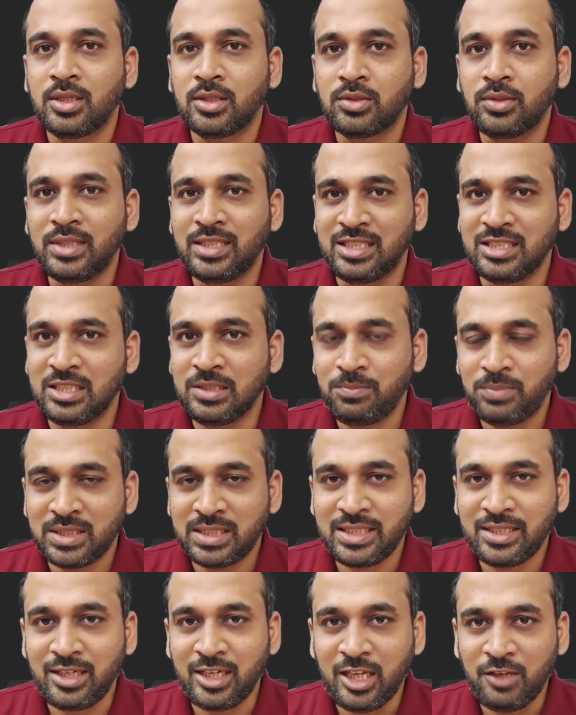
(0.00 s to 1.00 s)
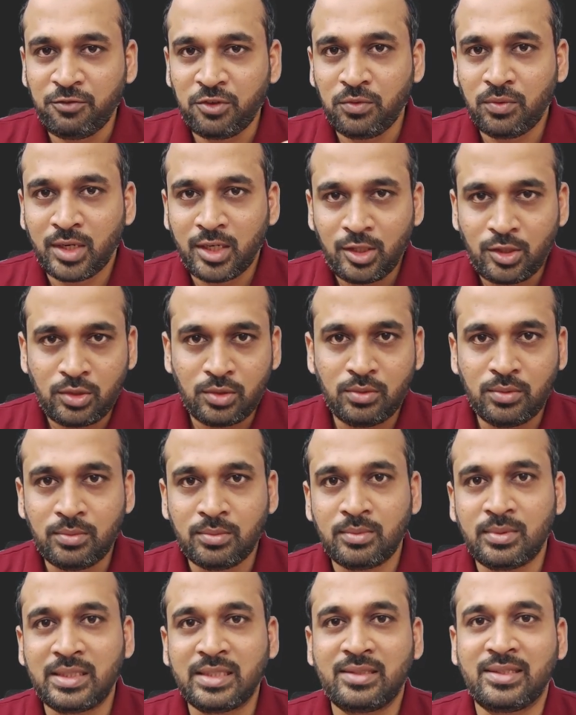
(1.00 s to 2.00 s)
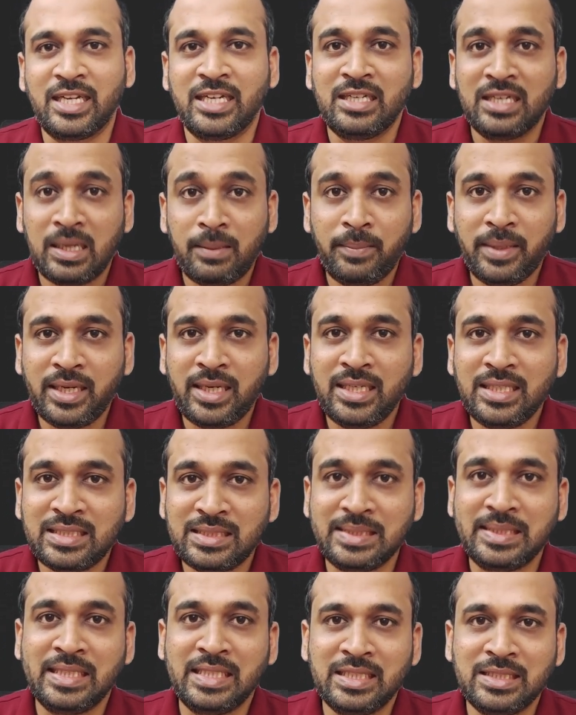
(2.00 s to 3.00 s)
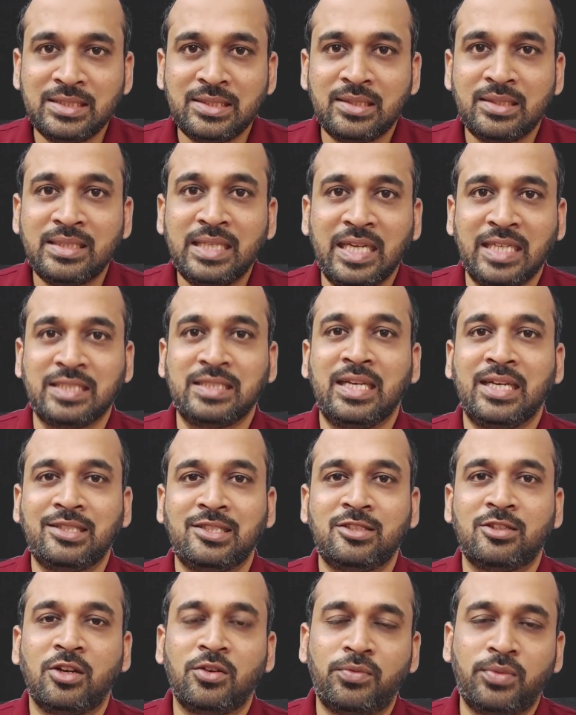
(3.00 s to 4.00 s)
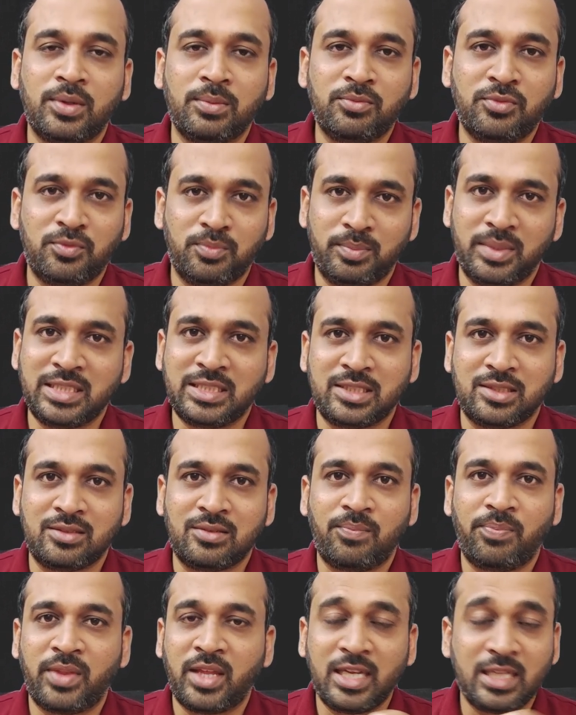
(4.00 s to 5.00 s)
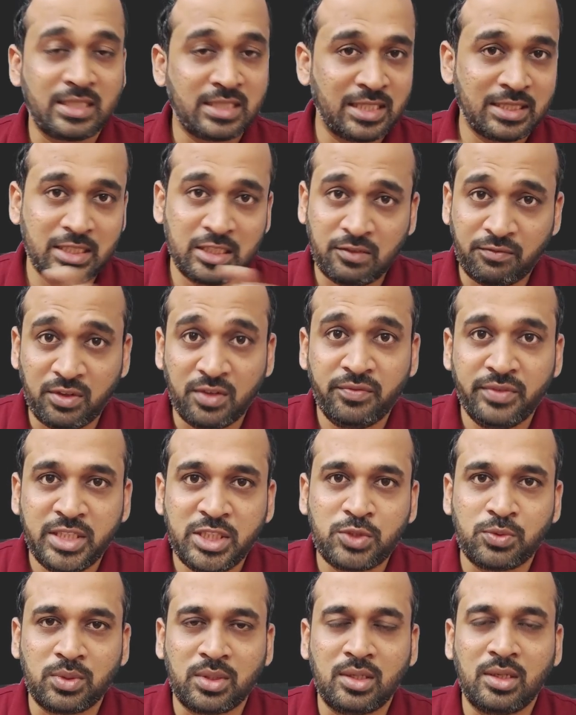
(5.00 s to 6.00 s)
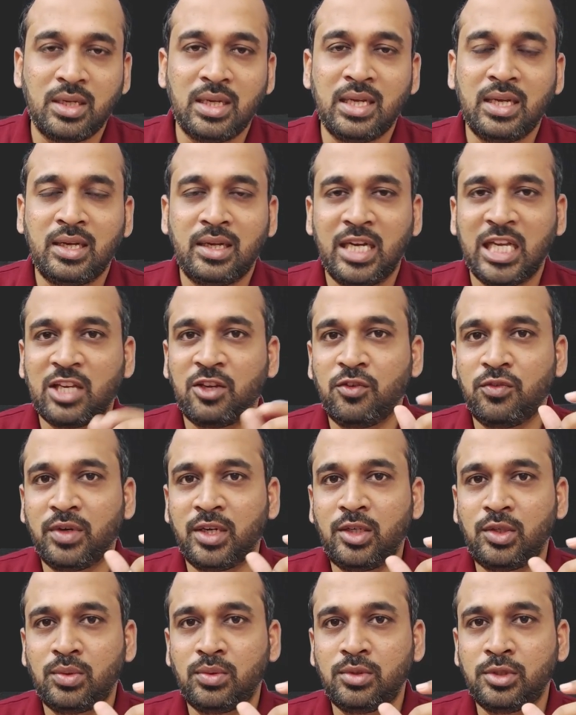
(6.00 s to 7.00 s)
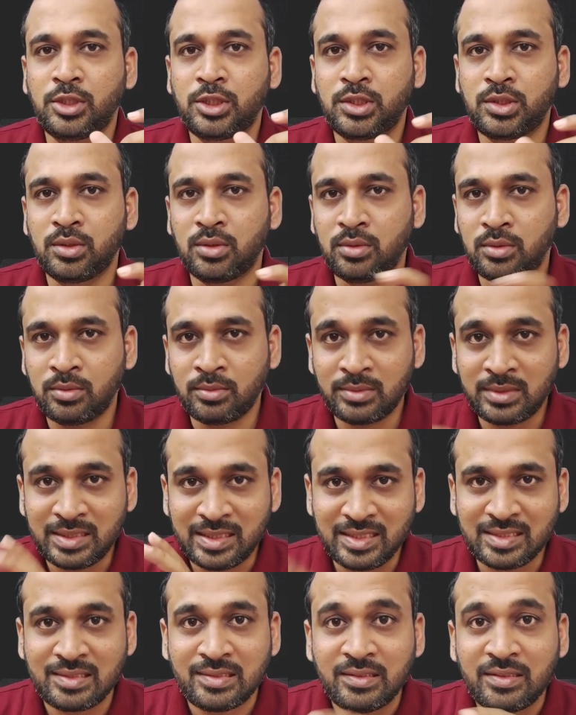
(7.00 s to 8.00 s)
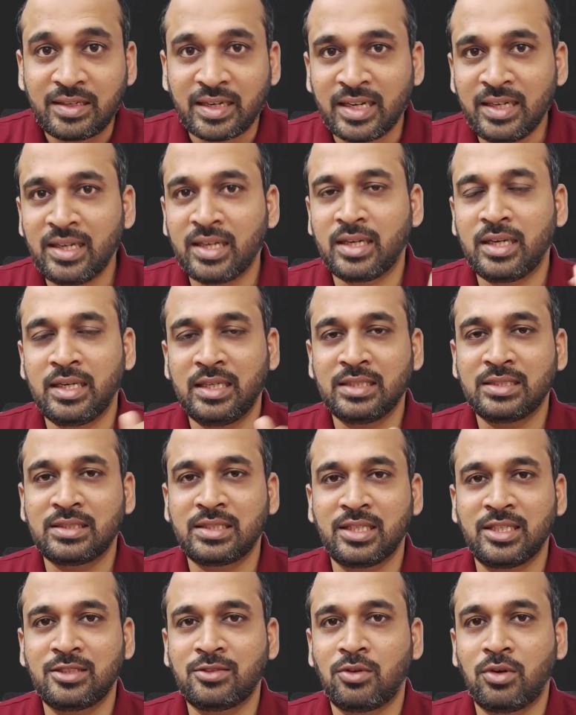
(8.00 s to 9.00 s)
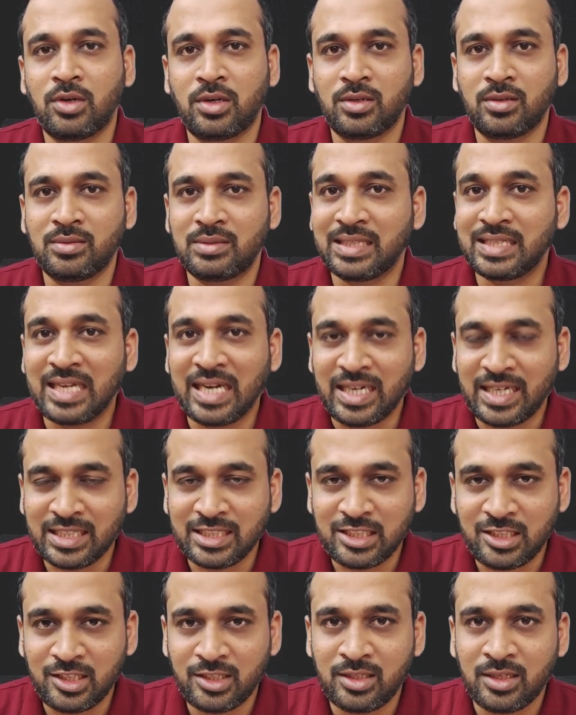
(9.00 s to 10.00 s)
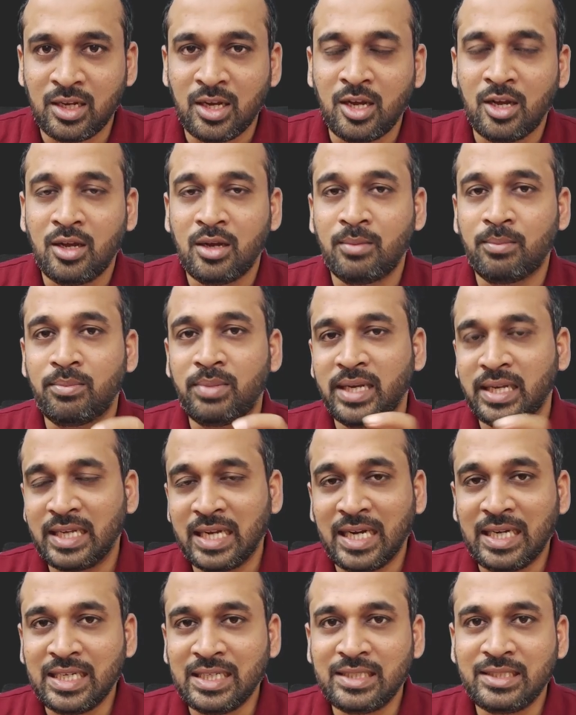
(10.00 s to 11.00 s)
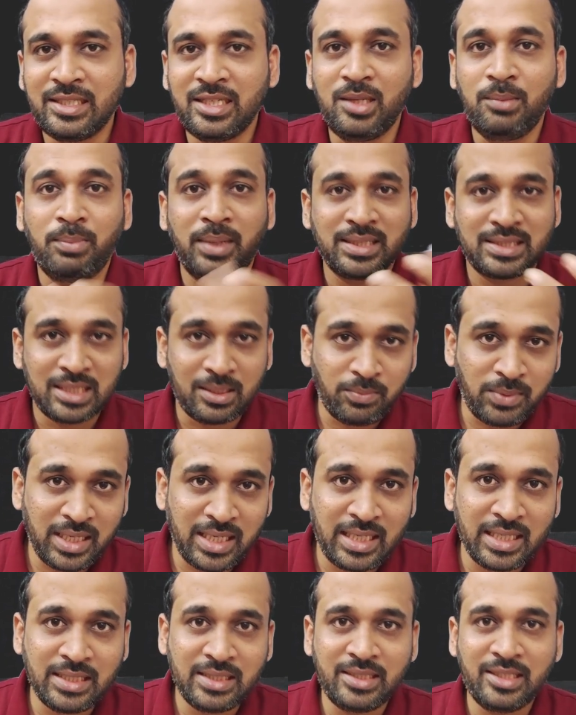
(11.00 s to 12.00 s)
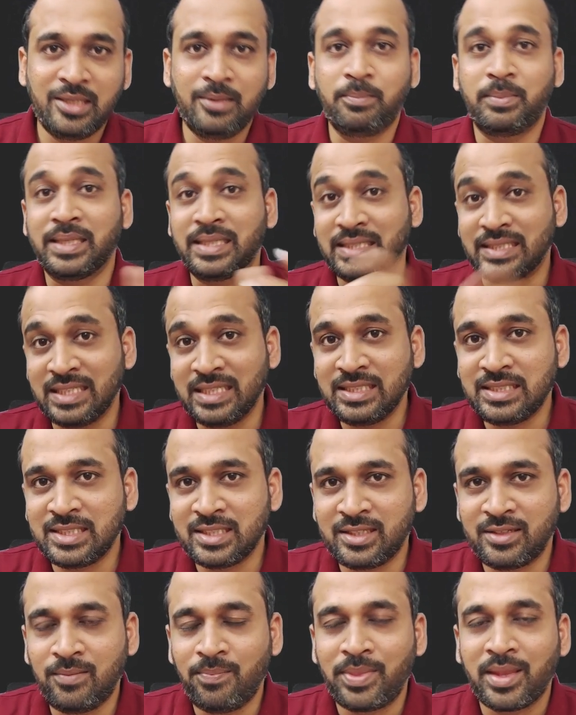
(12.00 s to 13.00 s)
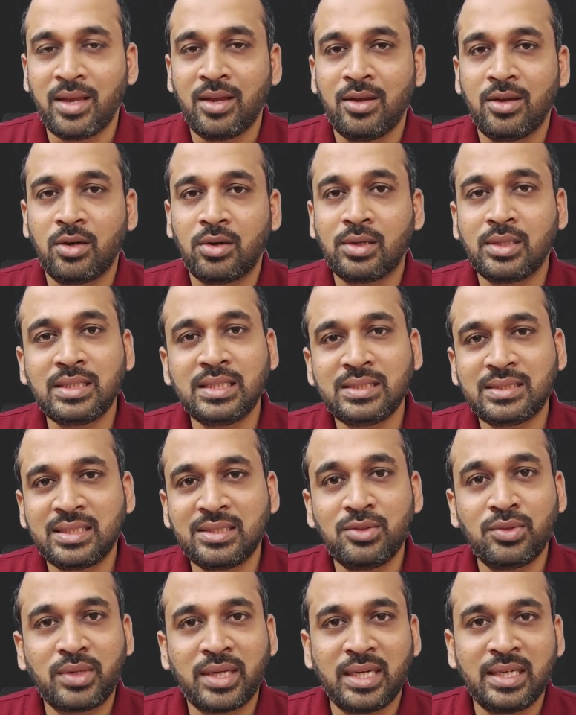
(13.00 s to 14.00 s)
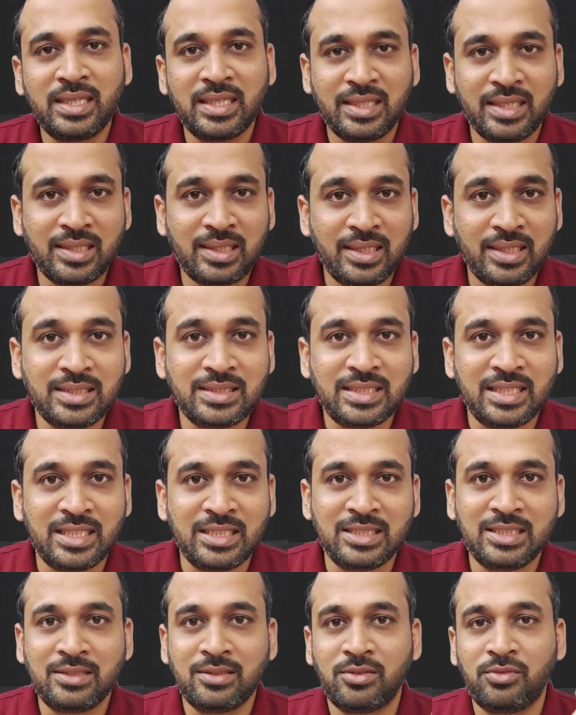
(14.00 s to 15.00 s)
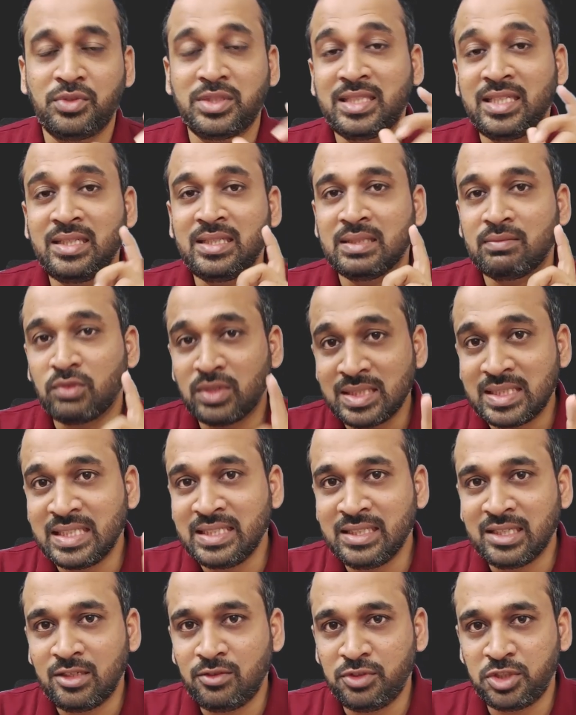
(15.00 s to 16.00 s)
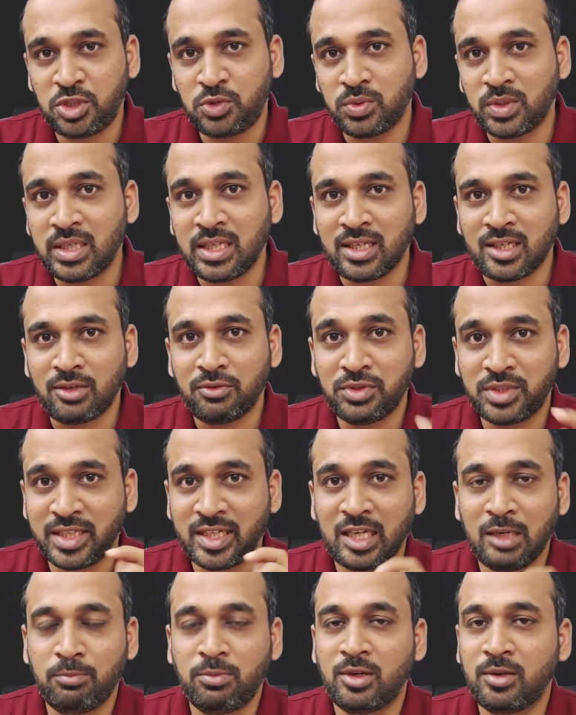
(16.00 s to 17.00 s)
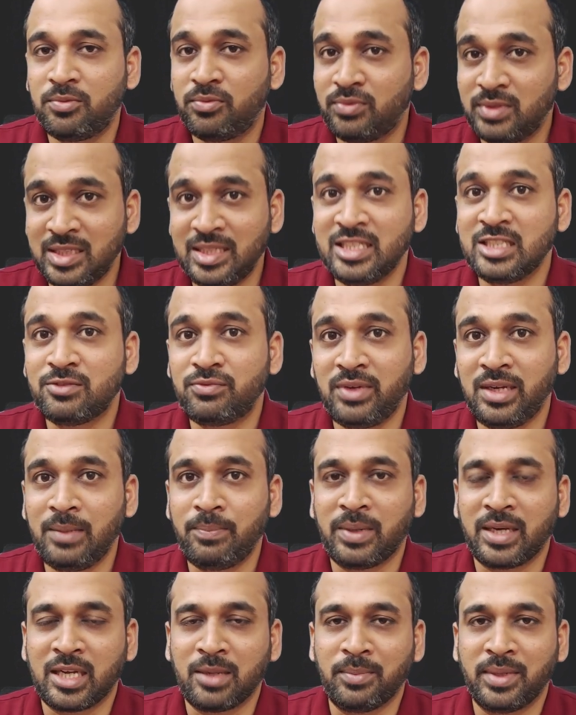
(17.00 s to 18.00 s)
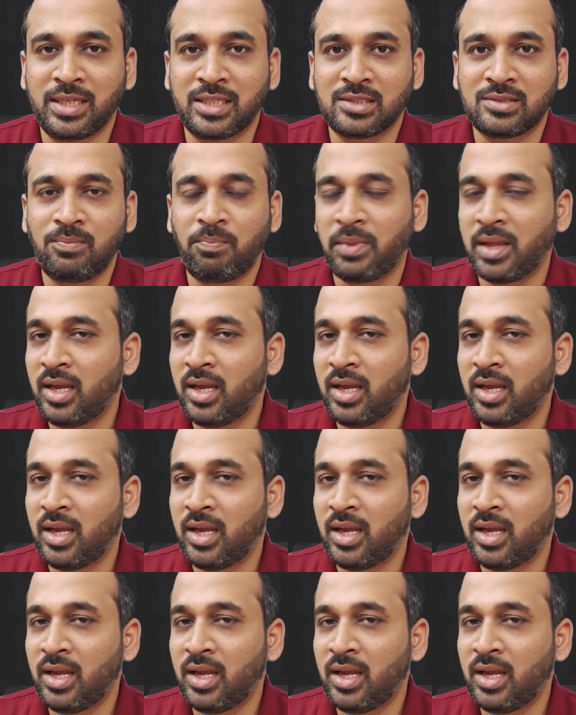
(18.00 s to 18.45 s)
So this is basically if you want to dynamically change the x-axis of a measure, like x-axis of a visual. Like you want to show this trend analysis or the category by category, by subcategory, by region, all these things you can directly change within one single visual here with the help of these field parameters.